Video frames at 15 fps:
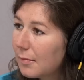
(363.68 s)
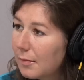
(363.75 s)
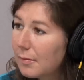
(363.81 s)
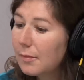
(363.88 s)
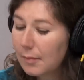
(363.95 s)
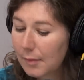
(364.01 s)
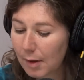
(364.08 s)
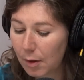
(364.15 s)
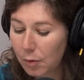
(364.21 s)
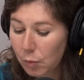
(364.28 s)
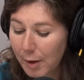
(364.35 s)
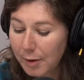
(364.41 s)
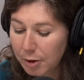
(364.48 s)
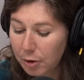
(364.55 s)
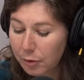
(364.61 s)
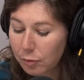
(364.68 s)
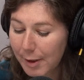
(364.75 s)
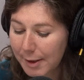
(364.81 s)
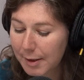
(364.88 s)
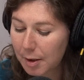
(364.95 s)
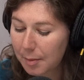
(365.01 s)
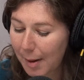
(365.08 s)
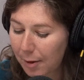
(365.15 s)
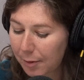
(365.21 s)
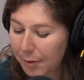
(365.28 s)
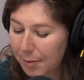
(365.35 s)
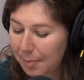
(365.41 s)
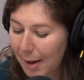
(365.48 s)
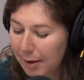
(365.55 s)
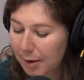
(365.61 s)
And Will, you've written about
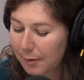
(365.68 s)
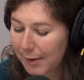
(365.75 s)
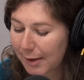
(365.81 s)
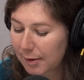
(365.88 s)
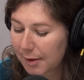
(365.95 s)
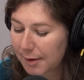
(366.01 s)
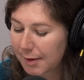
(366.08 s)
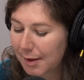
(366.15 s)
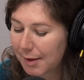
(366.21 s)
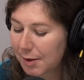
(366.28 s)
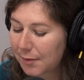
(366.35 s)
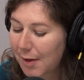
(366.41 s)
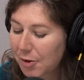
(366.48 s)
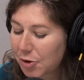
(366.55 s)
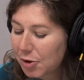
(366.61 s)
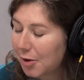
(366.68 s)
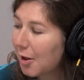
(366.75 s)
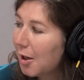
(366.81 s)
the Bank of England's intervention.